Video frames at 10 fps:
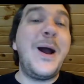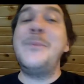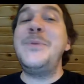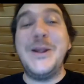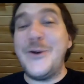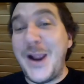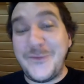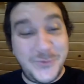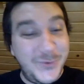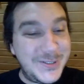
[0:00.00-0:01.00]
I'll be here
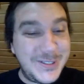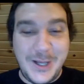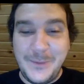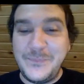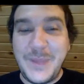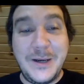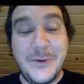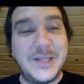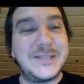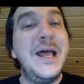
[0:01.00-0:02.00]
afterwards. I know
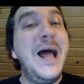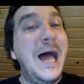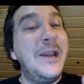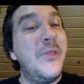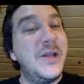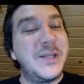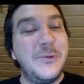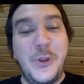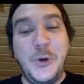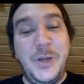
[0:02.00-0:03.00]
that's a
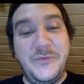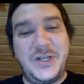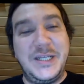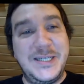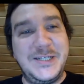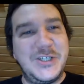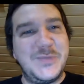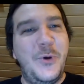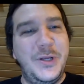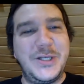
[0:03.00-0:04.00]
little bit of a contentious
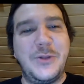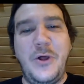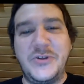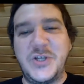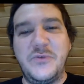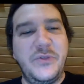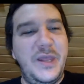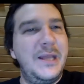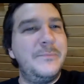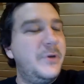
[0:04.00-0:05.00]
point to gloss over that,